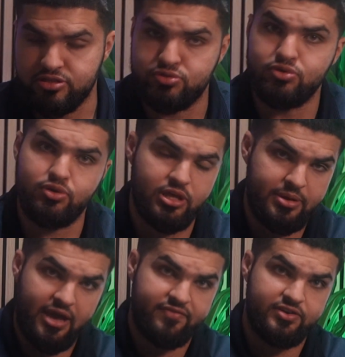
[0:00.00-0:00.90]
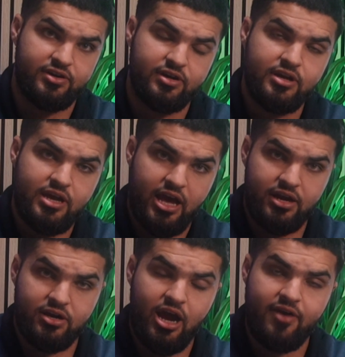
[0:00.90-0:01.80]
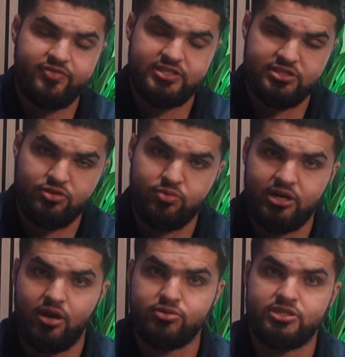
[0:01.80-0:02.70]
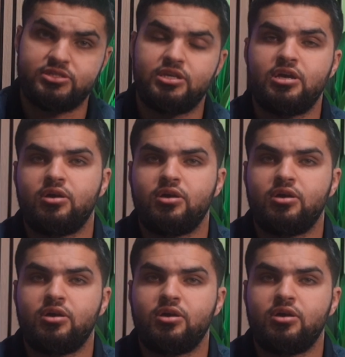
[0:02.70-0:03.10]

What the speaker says: studio that we have here at our offices and warehouses,